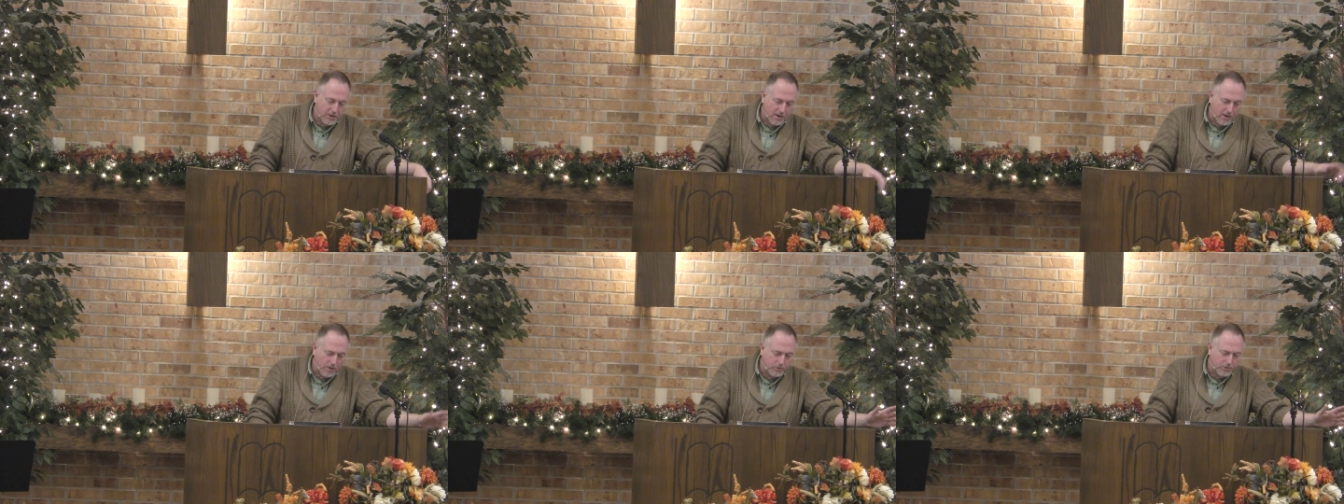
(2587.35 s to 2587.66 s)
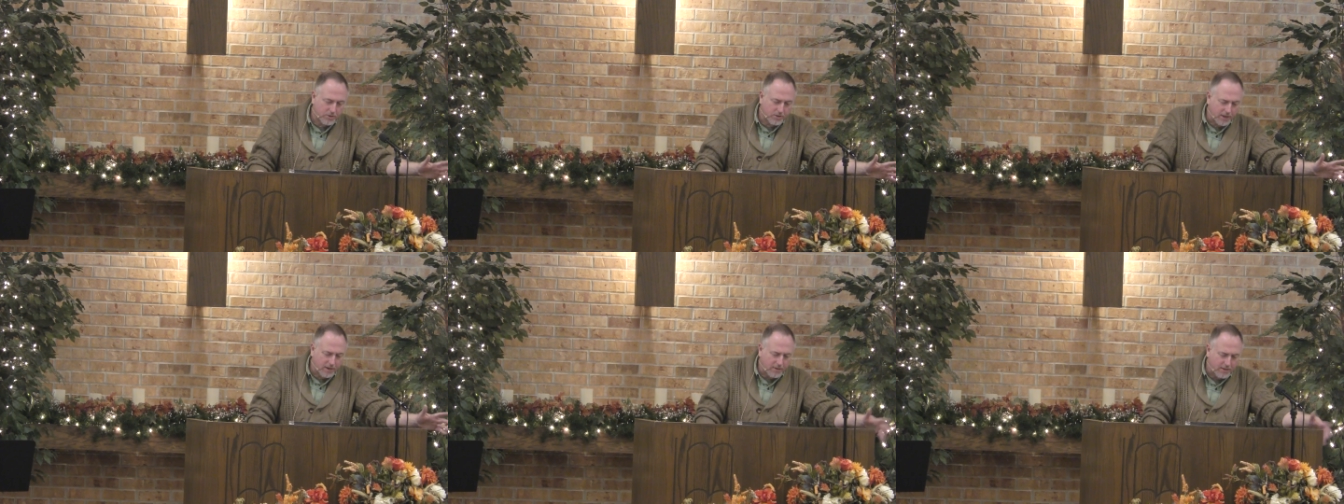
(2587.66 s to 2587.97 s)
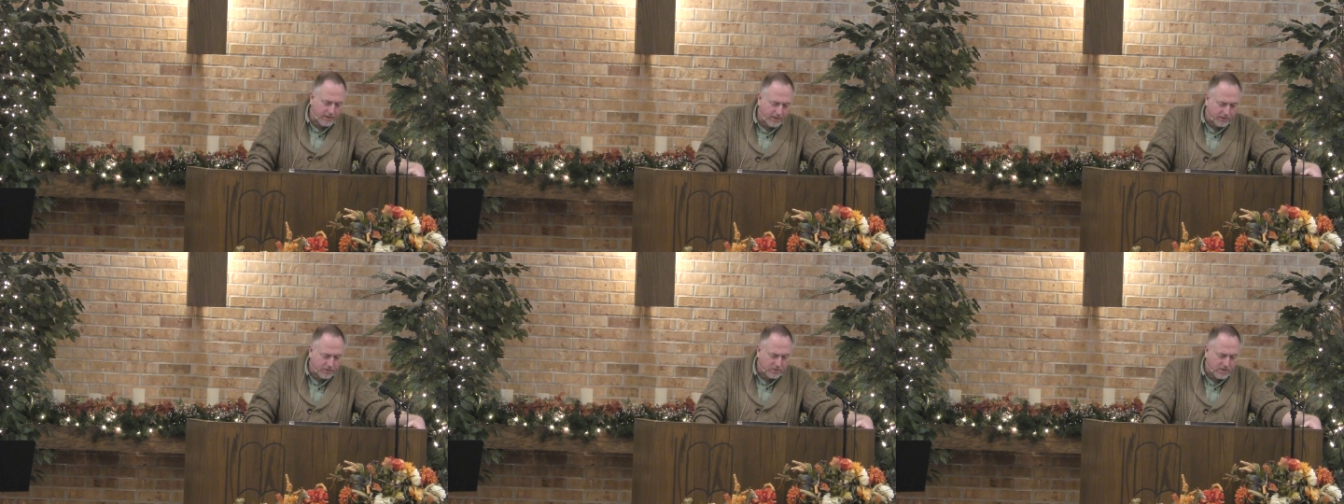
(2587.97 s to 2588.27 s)
Now, I would say
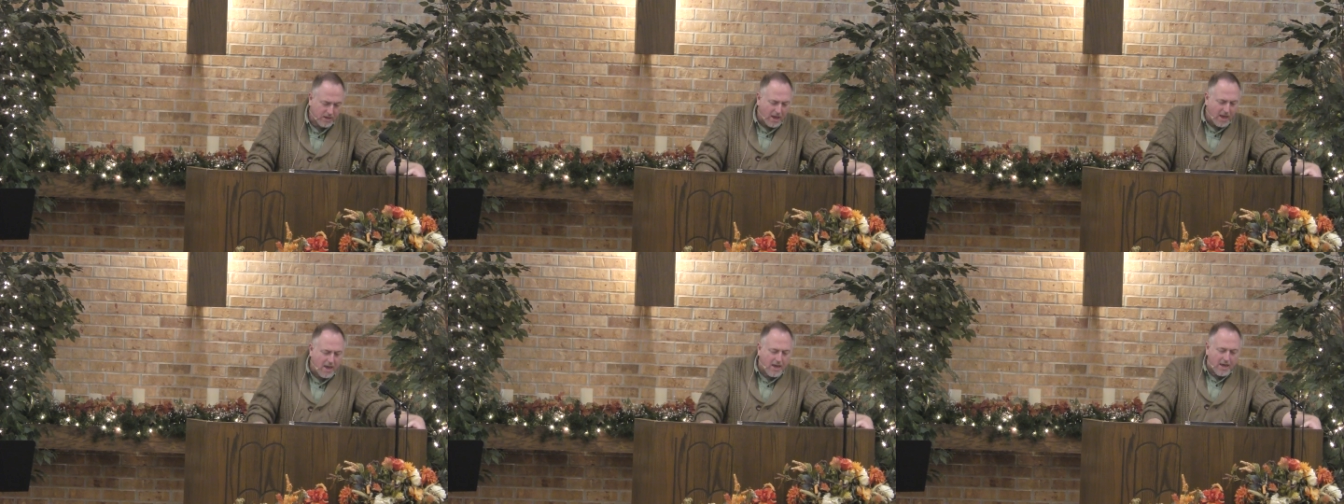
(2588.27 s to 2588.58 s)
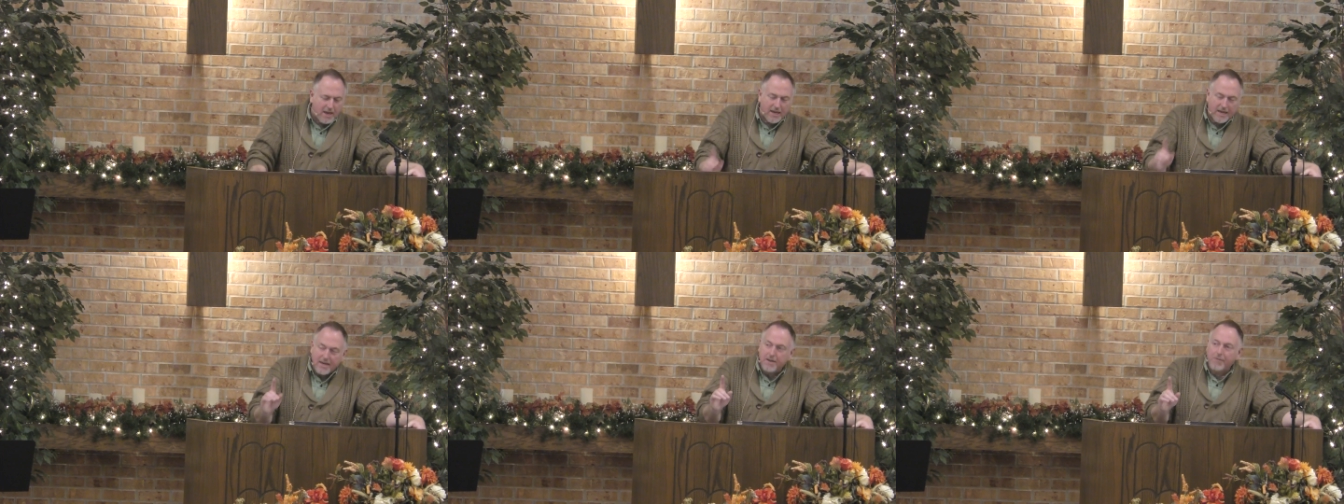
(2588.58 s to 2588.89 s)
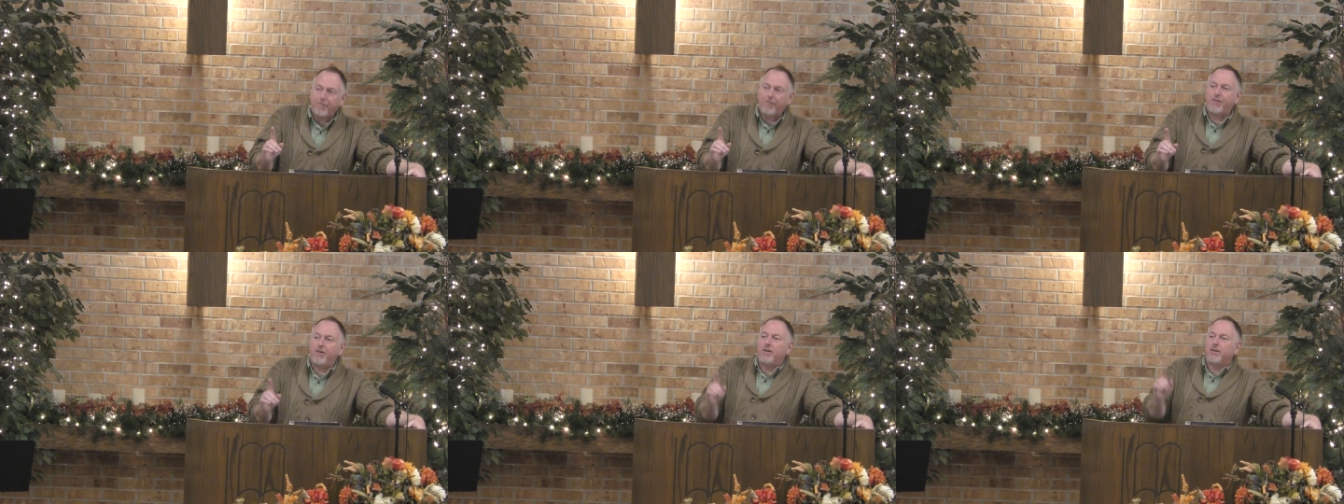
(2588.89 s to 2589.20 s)
this
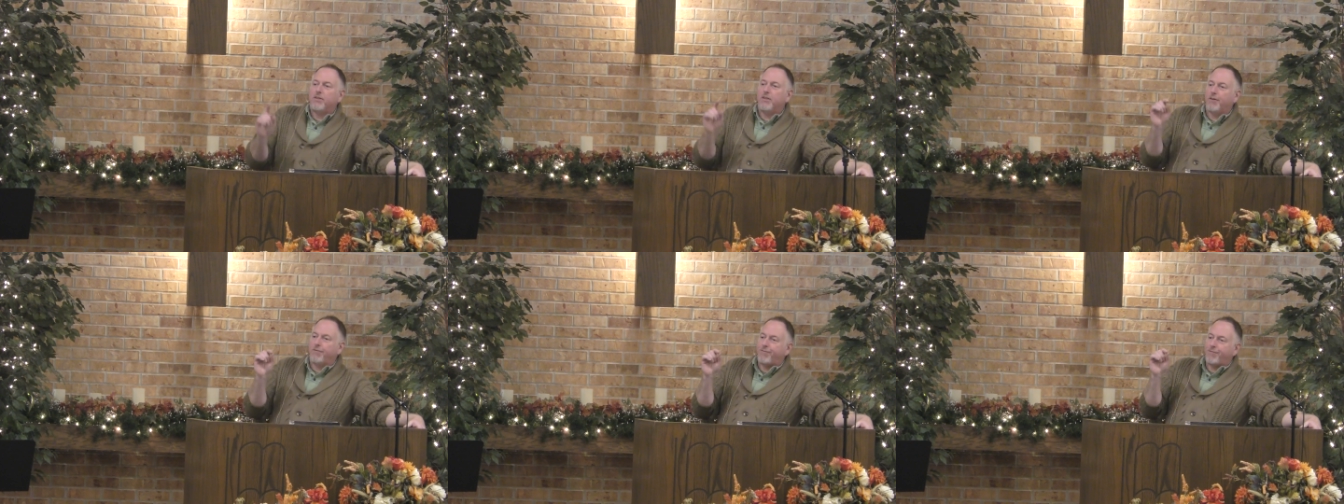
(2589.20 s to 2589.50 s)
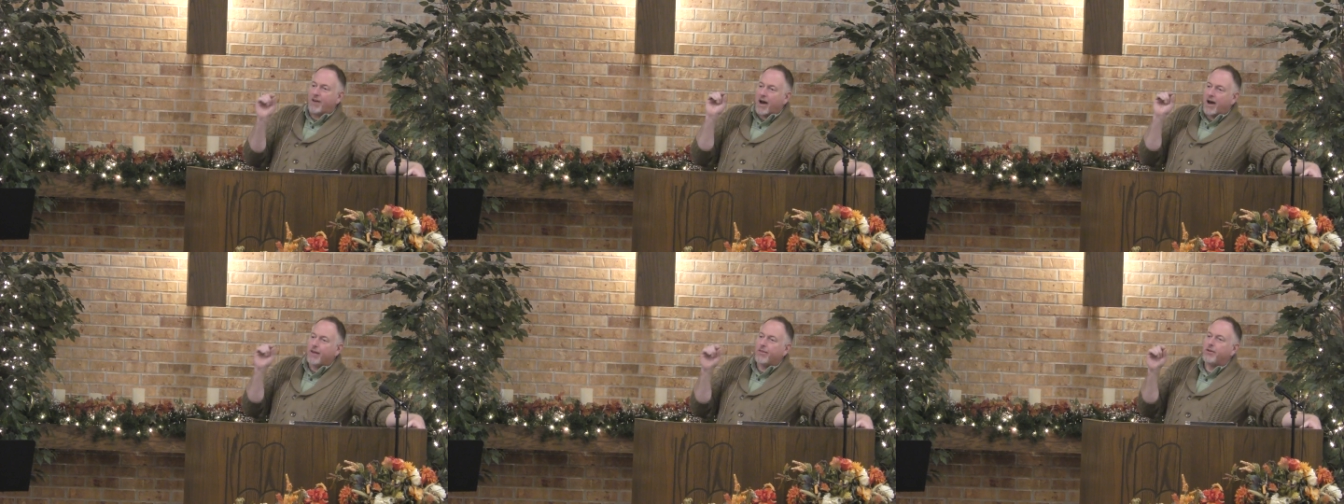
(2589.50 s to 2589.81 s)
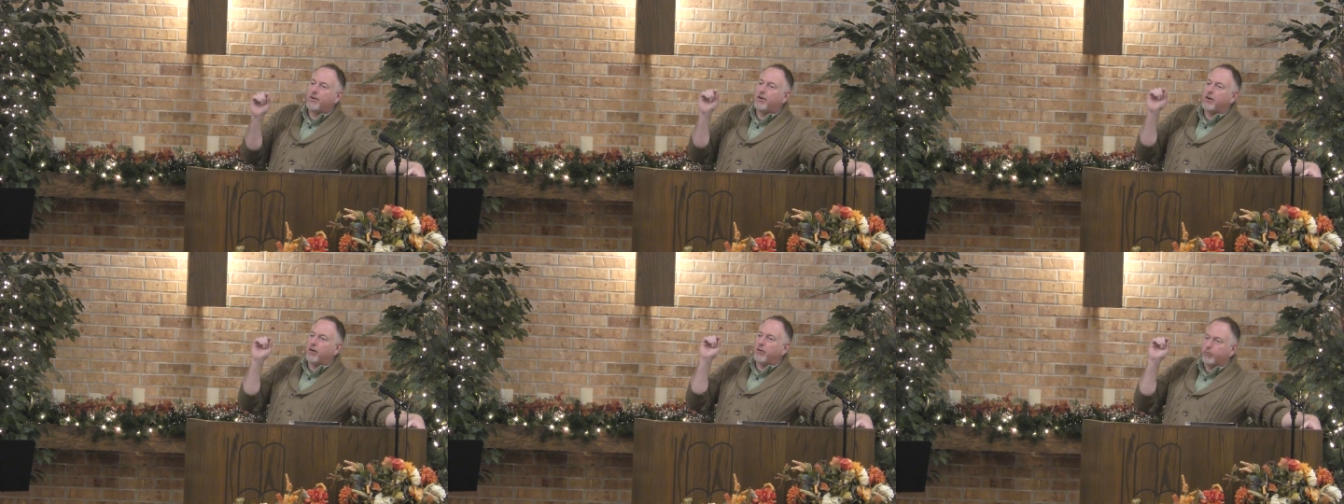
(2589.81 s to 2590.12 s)
if the
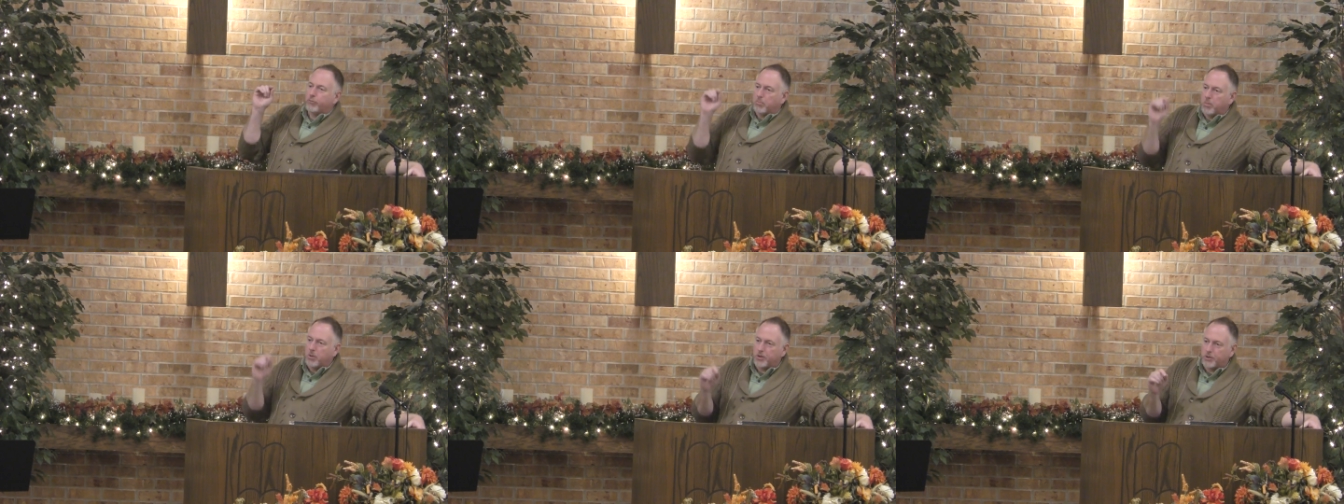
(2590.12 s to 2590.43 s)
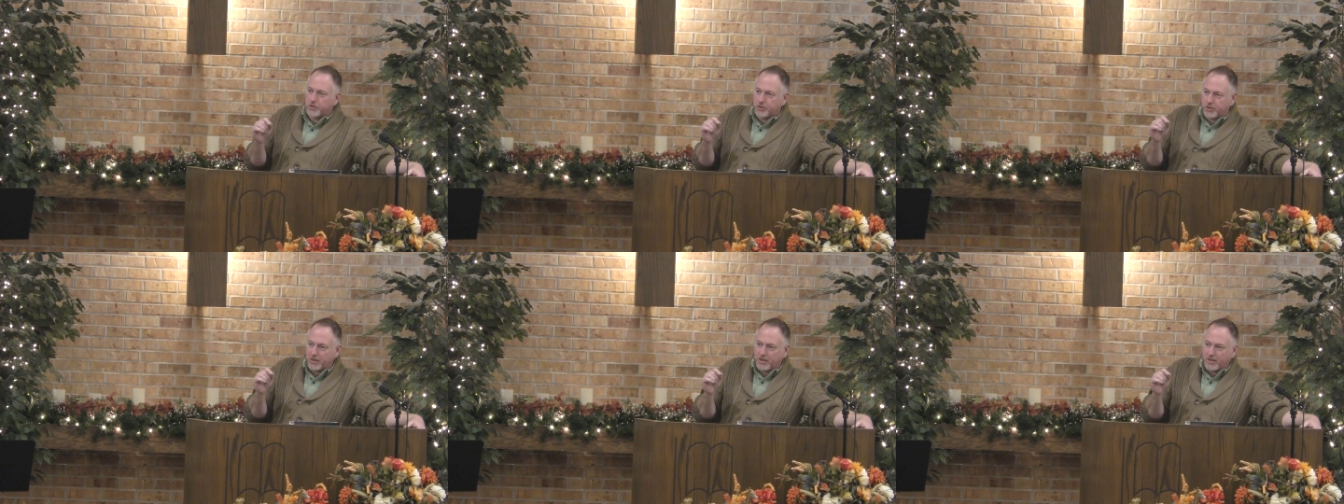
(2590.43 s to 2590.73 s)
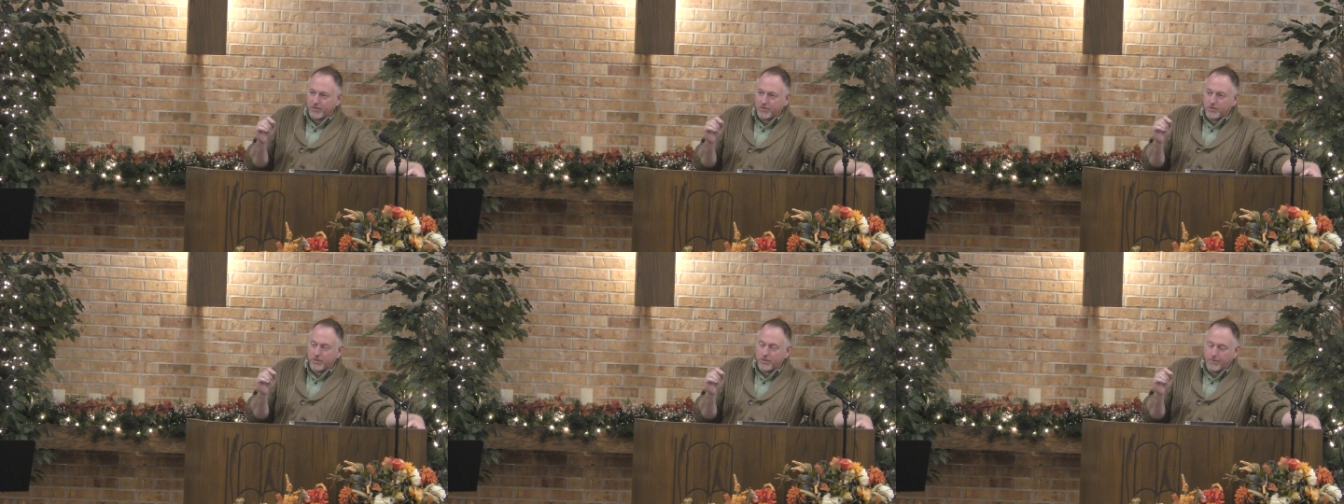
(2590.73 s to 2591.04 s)
Father of
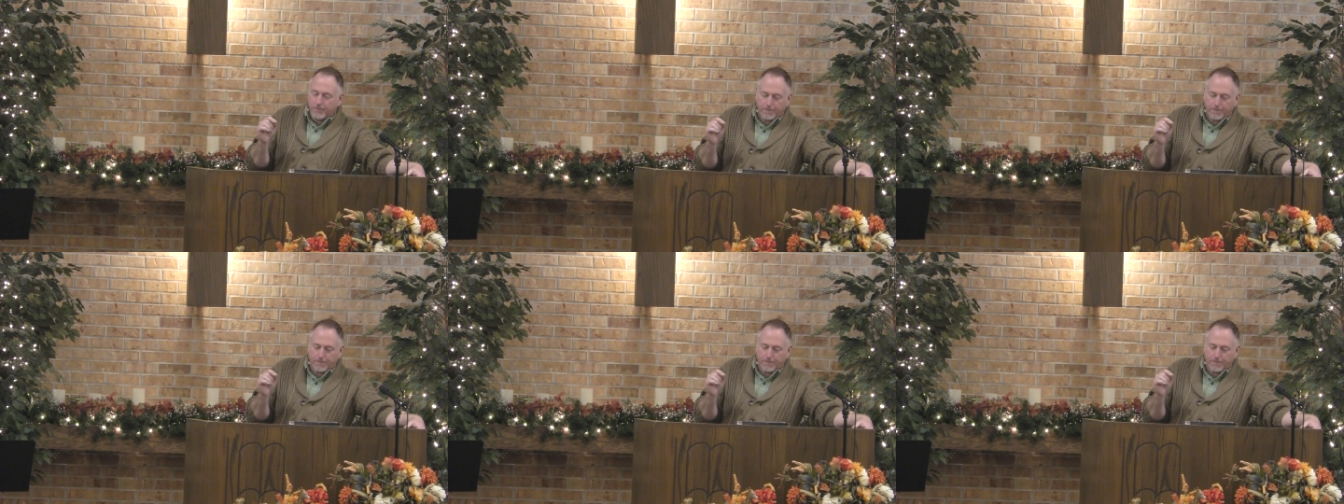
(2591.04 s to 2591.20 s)
mercies